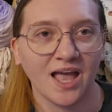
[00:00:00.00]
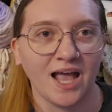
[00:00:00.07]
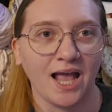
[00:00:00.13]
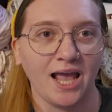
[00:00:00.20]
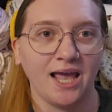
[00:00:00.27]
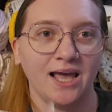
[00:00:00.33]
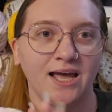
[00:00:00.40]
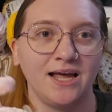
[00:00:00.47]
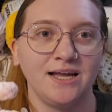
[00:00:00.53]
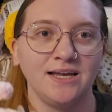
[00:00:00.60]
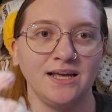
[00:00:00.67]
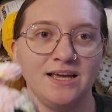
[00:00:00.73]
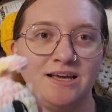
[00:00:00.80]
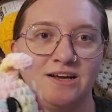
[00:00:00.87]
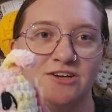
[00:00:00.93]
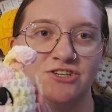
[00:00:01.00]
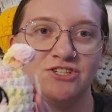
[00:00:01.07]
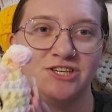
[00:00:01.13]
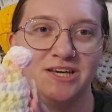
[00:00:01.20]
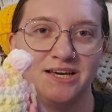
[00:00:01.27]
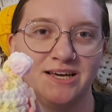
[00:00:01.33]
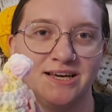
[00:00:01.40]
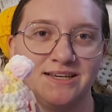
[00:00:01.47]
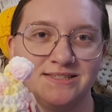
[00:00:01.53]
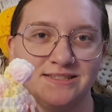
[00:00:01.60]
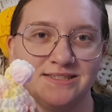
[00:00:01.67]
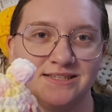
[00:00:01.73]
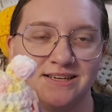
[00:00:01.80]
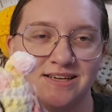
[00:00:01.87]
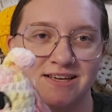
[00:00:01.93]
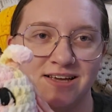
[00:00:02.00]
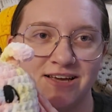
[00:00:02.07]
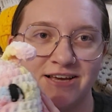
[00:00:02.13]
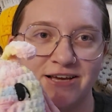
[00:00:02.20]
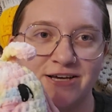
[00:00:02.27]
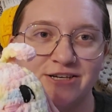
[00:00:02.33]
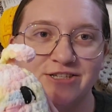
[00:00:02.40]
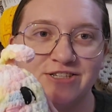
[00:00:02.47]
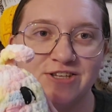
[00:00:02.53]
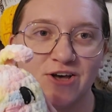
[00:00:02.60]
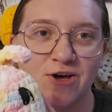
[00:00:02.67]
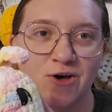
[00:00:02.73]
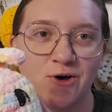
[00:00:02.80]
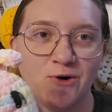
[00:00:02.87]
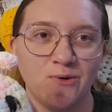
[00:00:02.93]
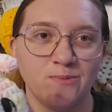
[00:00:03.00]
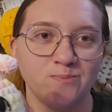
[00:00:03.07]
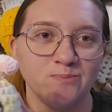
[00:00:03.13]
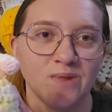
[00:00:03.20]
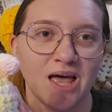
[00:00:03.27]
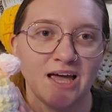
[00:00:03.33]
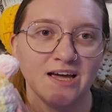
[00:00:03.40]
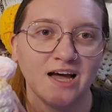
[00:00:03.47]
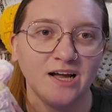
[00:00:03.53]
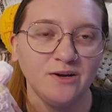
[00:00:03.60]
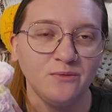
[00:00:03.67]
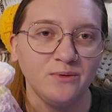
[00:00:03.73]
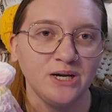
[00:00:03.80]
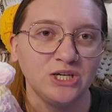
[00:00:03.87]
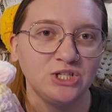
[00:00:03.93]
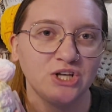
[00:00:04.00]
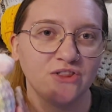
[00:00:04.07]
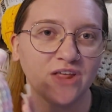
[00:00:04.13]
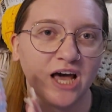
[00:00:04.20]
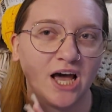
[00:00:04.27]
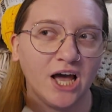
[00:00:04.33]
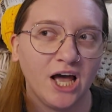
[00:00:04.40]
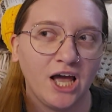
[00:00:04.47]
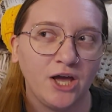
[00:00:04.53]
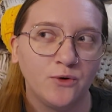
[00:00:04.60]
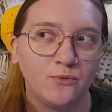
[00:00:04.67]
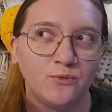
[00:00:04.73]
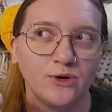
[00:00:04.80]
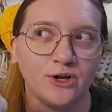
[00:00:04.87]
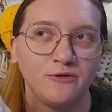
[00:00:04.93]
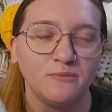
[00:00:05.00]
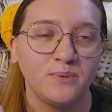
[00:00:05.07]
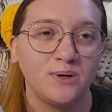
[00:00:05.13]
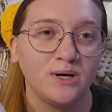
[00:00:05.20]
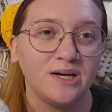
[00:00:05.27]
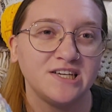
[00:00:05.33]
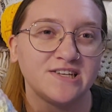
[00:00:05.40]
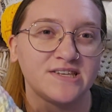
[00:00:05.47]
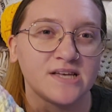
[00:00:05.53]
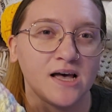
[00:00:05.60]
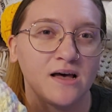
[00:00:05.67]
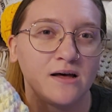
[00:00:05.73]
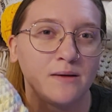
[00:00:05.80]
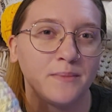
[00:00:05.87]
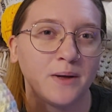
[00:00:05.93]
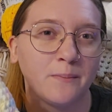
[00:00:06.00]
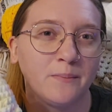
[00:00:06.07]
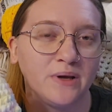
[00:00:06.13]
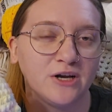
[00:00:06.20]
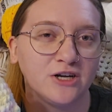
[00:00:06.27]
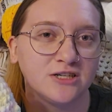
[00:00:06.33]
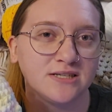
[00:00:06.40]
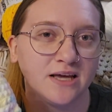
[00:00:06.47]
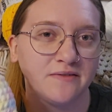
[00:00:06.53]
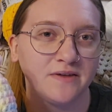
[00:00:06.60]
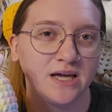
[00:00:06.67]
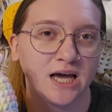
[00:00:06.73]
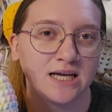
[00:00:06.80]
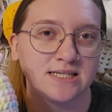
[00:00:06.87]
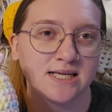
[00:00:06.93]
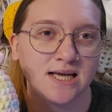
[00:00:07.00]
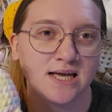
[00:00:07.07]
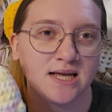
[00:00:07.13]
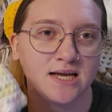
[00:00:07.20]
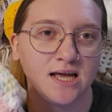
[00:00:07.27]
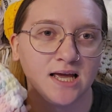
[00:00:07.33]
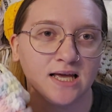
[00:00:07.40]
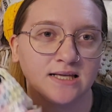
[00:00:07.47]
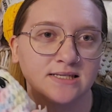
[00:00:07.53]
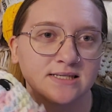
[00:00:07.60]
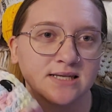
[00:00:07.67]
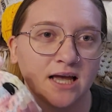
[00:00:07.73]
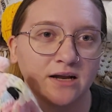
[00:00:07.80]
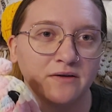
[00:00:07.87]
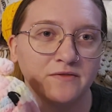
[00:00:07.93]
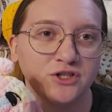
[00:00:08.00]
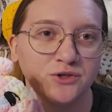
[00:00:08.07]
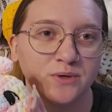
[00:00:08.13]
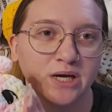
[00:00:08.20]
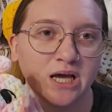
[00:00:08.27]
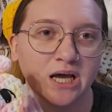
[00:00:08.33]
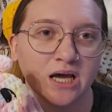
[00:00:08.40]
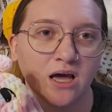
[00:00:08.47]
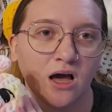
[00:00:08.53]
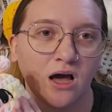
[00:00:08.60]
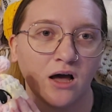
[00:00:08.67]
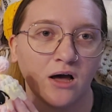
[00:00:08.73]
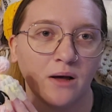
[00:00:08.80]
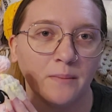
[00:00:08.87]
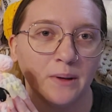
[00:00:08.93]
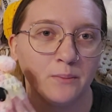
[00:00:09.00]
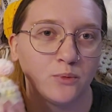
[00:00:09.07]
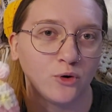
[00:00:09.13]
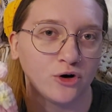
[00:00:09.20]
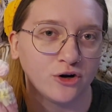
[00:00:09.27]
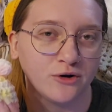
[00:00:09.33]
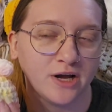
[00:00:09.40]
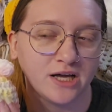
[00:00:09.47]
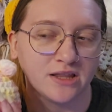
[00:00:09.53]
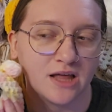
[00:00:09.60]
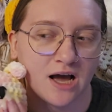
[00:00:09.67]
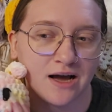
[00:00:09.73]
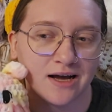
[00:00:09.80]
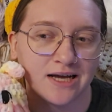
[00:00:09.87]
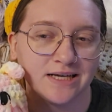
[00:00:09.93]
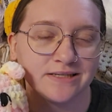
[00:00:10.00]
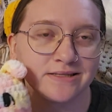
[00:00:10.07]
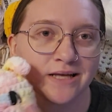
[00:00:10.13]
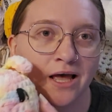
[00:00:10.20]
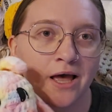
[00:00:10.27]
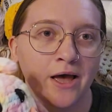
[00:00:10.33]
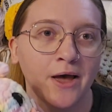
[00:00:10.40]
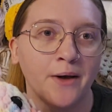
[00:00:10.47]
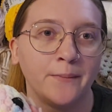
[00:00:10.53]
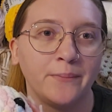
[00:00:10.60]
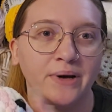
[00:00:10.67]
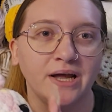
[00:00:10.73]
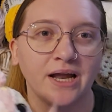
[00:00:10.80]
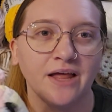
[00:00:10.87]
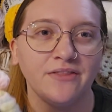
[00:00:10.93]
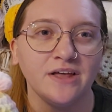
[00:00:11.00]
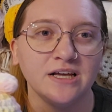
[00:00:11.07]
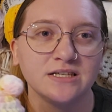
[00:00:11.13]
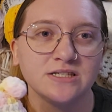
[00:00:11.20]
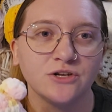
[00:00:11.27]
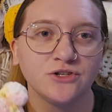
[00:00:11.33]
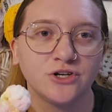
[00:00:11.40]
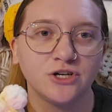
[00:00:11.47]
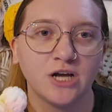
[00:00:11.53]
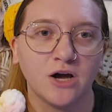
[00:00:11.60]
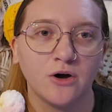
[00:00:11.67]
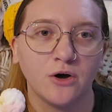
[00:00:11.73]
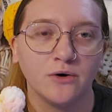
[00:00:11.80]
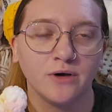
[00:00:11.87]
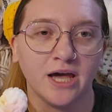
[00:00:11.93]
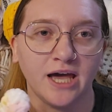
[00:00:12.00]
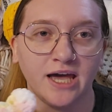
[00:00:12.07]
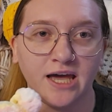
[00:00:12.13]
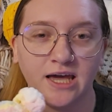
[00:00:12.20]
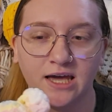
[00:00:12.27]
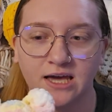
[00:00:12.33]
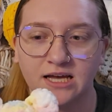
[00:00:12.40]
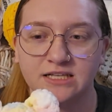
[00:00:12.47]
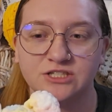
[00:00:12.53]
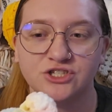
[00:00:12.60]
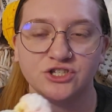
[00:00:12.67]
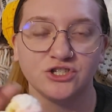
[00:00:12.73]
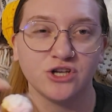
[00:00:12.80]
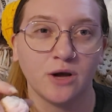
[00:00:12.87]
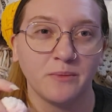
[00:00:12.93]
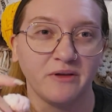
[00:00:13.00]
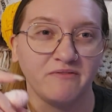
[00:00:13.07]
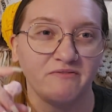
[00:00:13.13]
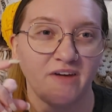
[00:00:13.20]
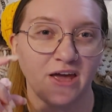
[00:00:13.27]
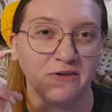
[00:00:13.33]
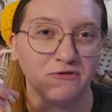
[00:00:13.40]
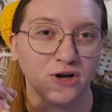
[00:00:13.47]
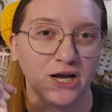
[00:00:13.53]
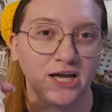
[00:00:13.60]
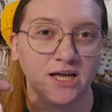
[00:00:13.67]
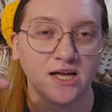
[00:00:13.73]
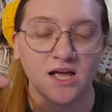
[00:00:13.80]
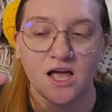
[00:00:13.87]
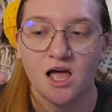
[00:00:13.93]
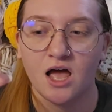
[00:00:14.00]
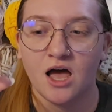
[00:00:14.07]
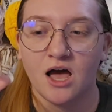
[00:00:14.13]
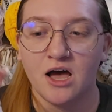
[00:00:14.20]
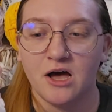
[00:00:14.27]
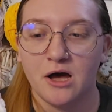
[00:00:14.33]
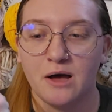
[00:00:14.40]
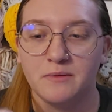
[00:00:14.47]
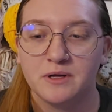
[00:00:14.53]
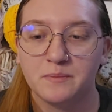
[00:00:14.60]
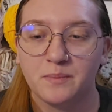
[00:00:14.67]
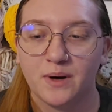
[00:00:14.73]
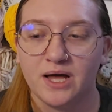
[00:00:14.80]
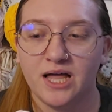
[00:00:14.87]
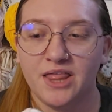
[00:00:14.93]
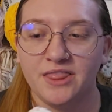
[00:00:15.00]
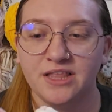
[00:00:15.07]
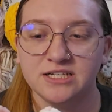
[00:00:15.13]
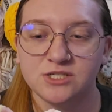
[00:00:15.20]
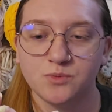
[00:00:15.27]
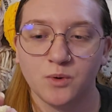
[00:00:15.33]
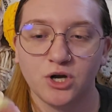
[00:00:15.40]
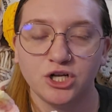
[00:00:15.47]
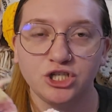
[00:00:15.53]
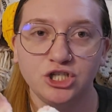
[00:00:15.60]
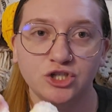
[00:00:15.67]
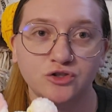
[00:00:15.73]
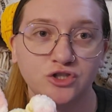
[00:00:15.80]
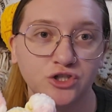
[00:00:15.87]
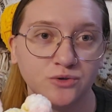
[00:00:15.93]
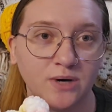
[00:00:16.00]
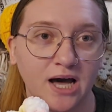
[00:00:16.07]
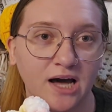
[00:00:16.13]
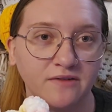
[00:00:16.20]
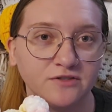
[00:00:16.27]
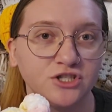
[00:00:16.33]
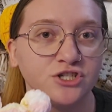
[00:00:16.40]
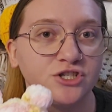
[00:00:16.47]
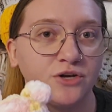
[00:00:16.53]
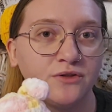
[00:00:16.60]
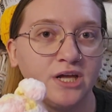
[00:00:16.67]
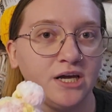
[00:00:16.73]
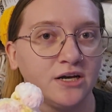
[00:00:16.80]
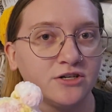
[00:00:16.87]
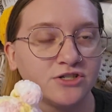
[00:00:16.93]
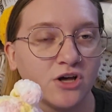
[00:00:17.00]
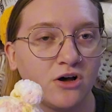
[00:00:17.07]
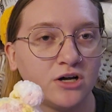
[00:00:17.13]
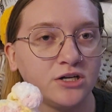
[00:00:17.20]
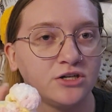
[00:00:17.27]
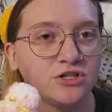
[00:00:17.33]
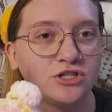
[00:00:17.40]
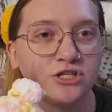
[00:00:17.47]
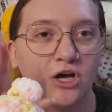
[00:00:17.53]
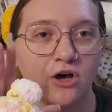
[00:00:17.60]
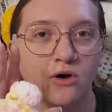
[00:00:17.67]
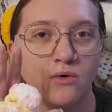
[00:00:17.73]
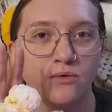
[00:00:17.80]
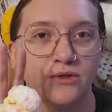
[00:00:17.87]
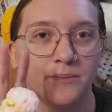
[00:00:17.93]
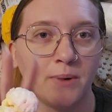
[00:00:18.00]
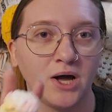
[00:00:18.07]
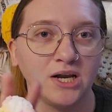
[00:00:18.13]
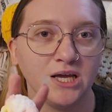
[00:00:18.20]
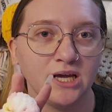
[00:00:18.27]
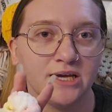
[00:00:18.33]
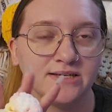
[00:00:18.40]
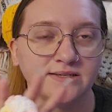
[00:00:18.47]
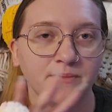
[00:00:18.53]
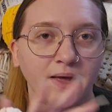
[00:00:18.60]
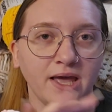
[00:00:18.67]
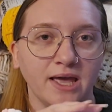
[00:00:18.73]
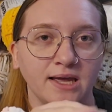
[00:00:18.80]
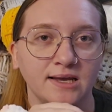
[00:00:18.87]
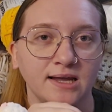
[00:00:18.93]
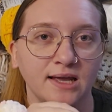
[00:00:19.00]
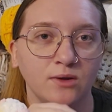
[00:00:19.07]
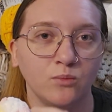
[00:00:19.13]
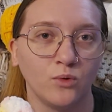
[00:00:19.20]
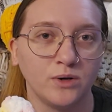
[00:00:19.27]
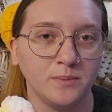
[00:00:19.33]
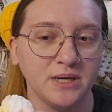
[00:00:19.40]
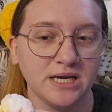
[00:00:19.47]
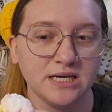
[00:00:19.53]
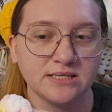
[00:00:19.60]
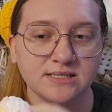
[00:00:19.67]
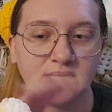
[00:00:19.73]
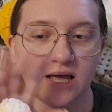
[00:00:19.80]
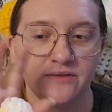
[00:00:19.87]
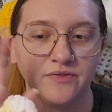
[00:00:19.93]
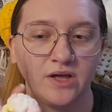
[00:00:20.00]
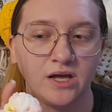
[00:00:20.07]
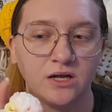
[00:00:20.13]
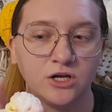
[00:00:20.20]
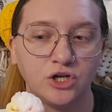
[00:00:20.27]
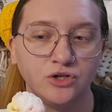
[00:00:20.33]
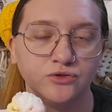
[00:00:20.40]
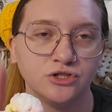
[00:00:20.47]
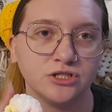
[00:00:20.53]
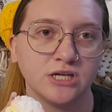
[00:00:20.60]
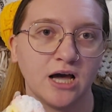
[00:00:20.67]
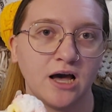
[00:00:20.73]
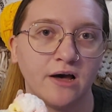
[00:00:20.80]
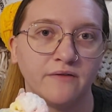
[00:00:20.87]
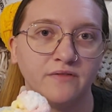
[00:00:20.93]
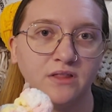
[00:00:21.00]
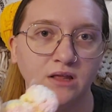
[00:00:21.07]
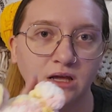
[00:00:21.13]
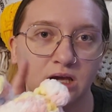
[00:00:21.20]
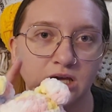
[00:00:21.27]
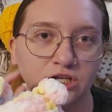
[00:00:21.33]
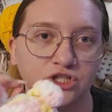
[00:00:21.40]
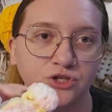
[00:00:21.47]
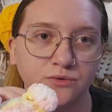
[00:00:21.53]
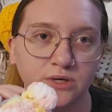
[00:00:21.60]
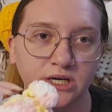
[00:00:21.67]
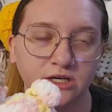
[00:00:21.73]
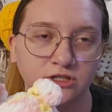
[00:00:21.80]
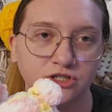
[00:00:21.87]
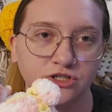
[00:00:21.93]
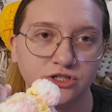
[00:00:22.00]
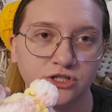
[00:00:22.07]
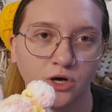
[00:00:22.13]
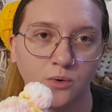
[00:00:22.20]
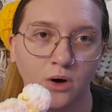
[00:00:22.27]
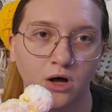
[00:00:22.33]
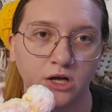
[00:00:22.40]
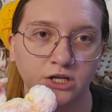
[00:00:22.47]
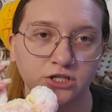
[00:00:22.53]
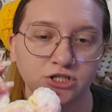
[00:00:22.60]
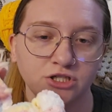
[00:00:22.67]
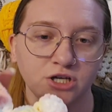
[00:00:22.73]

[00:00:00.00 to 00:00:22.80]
And here she is. So I kind of wish that I would have put some bigger safety eyes in instead of doing embroidering the eyes, but I think it still turned out okay. It's just not my favorite. But this one, you do have to sew the ears on. So the body is made in one piece, and then you just have the two ears to sew on.